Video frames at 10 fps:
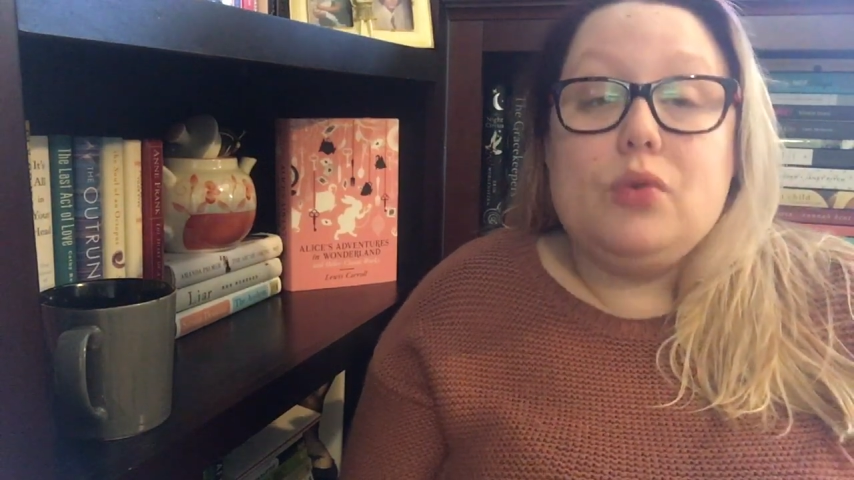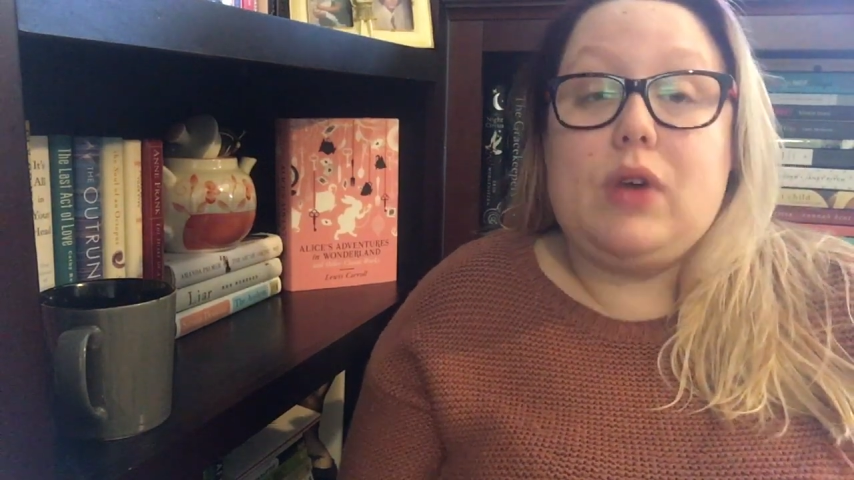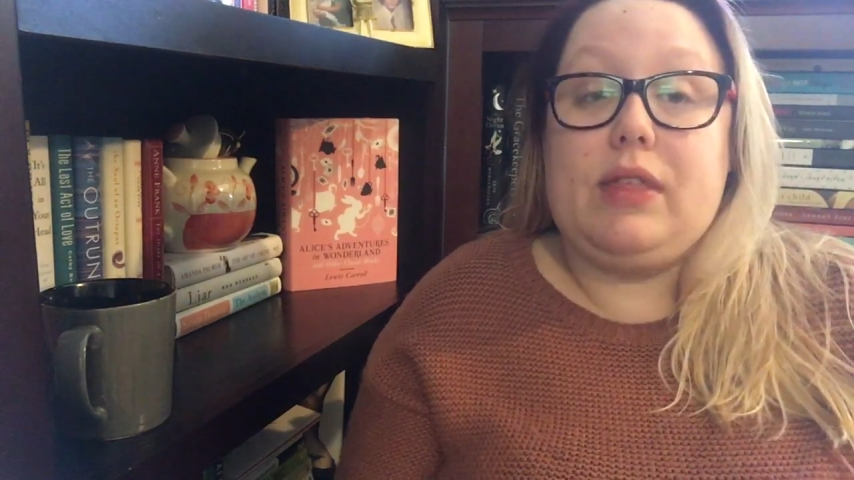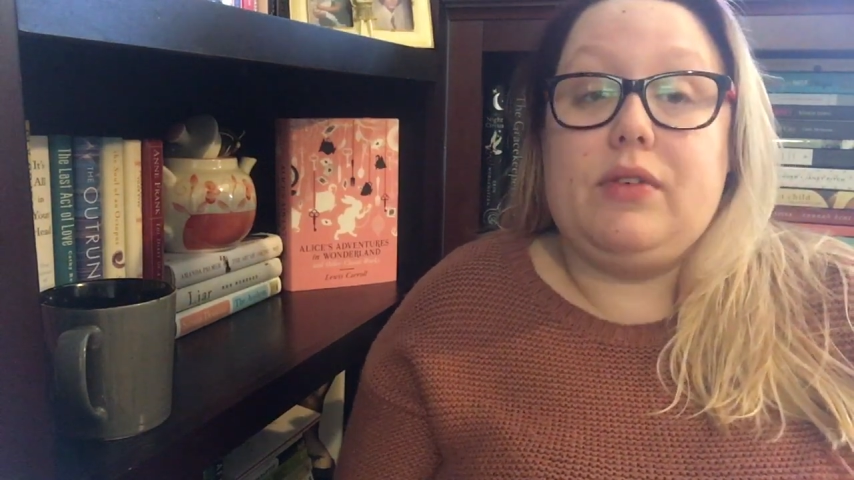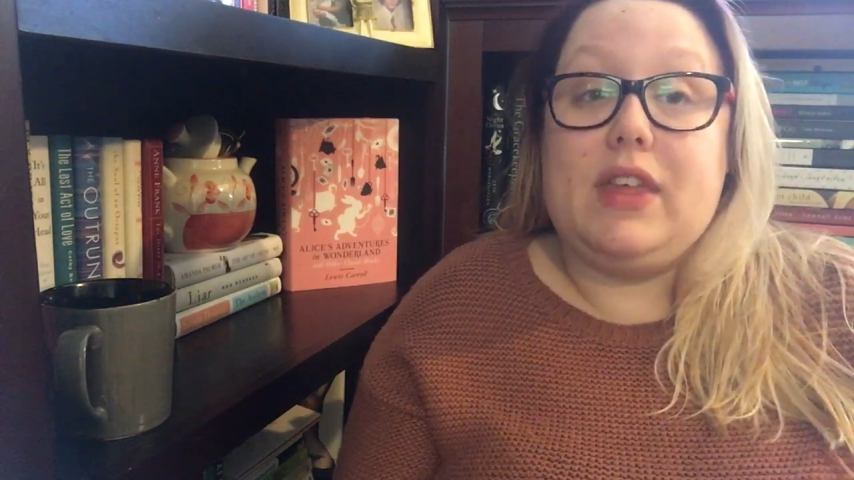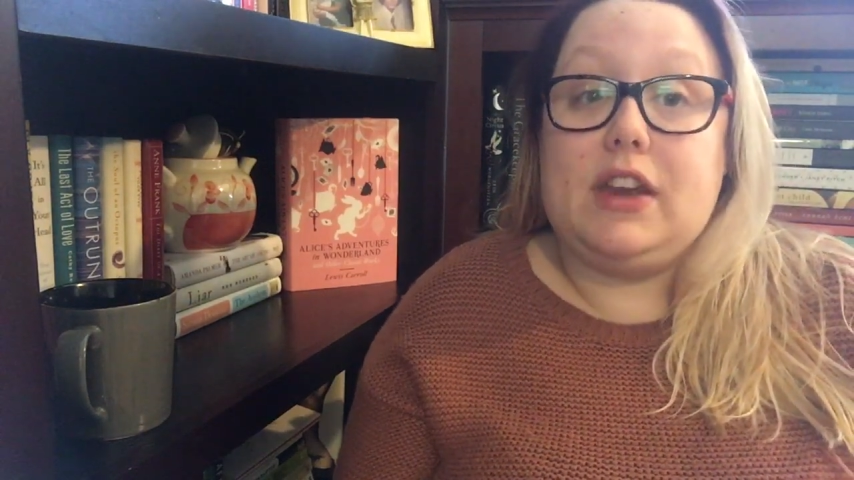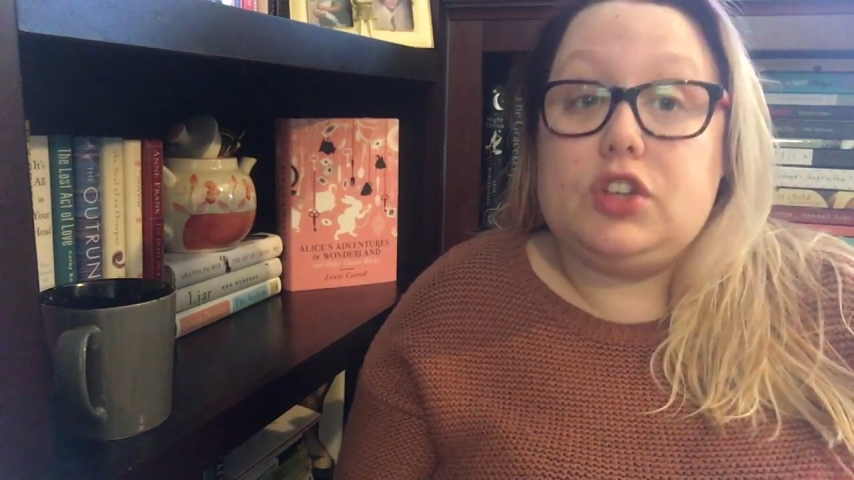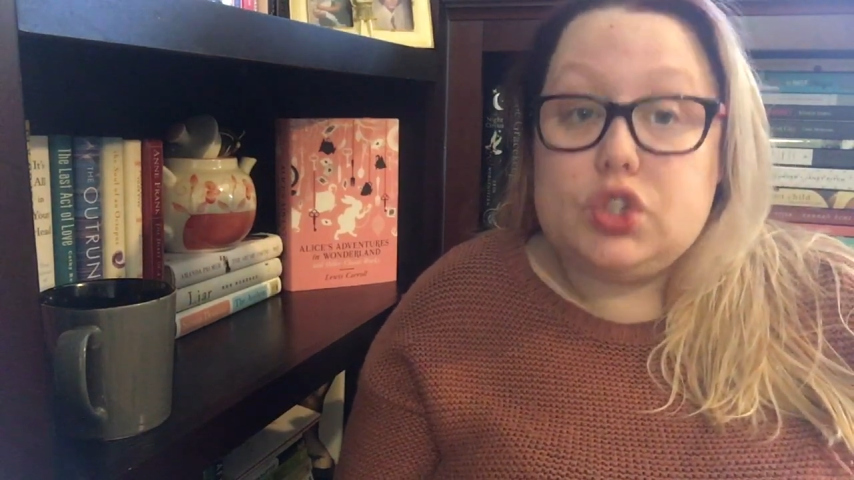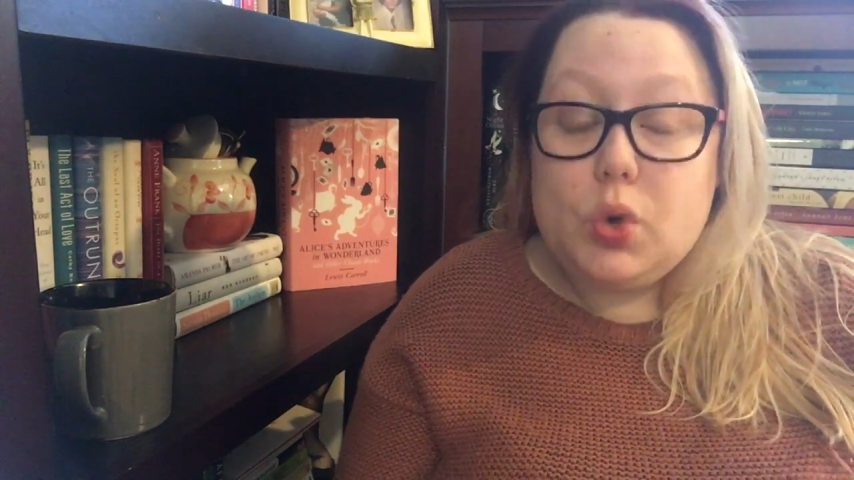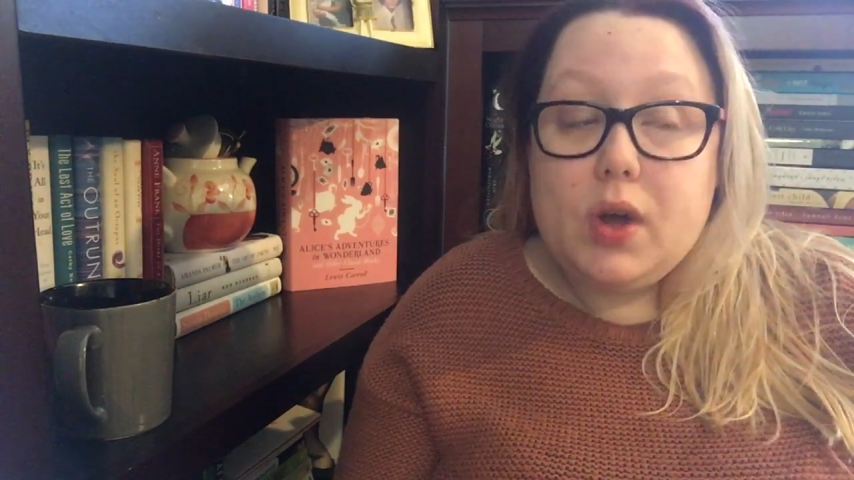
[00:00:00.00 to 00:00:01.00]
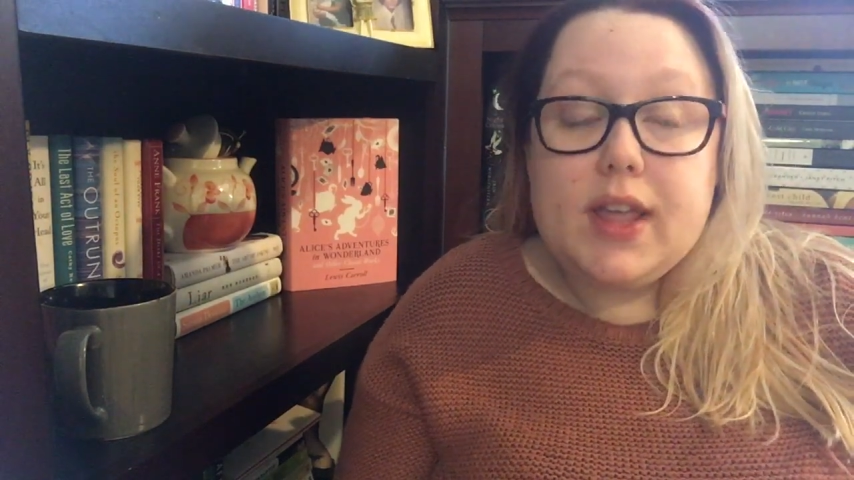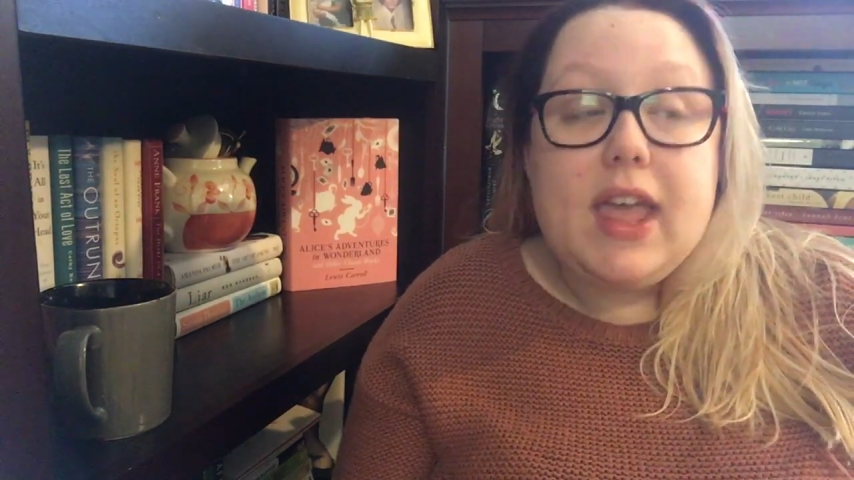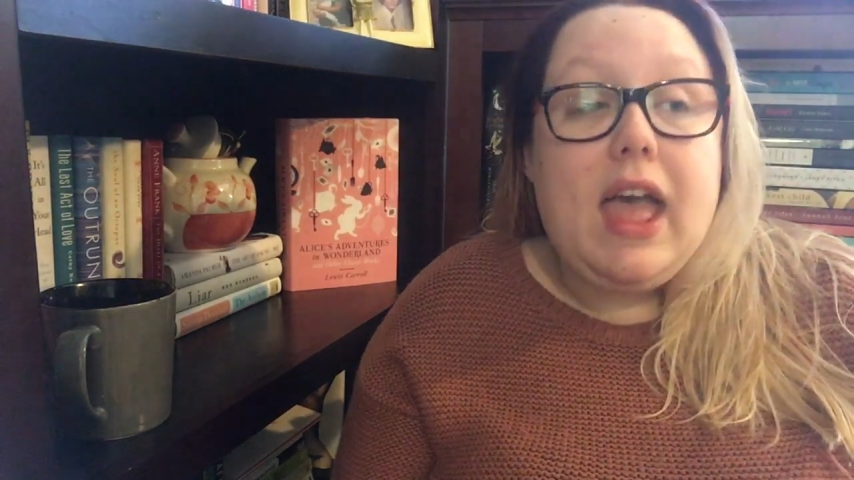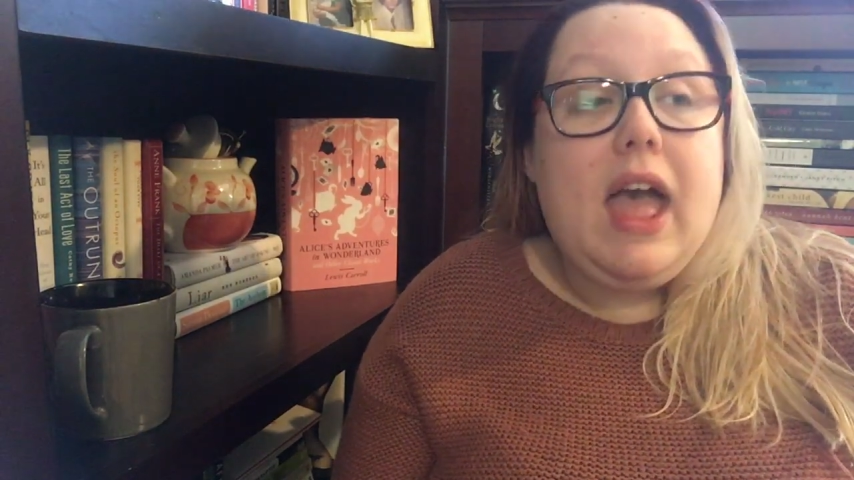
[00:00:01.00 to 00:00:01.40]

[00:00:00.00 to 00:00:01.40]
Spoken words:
rather than enjoy.